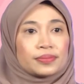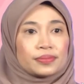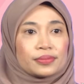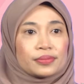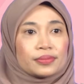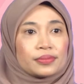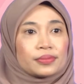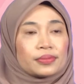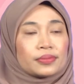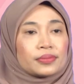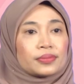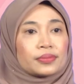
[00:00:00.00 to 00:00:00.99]

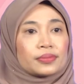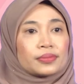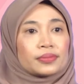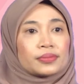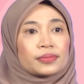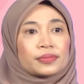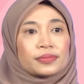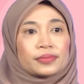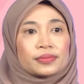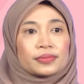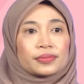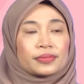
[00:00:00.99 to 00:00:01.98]

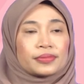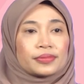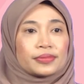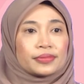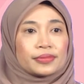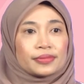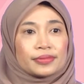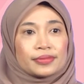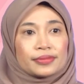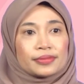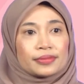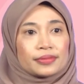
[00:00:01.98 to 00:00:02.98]

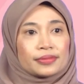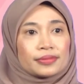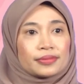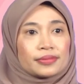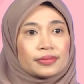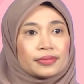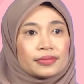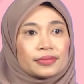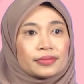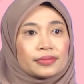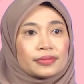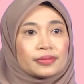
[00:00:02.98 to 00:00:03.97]

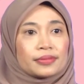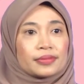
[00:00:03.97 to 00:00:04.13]
(silence)